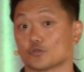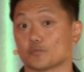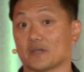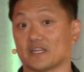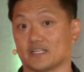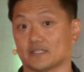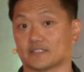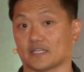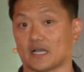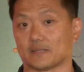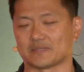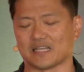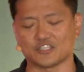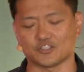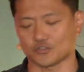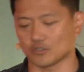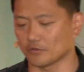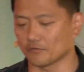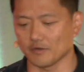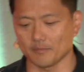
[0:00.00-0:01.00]
many times. I
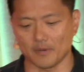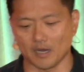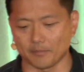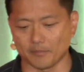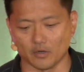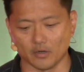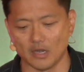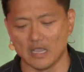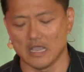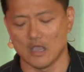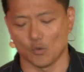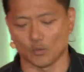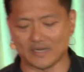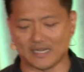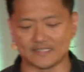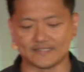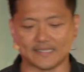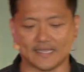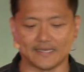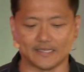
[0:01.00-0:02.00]
still remember when I
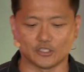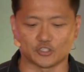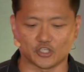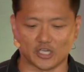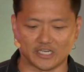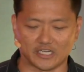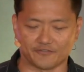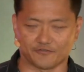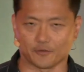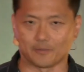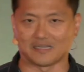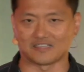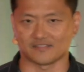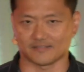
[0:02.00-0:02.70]
dated Jenny for about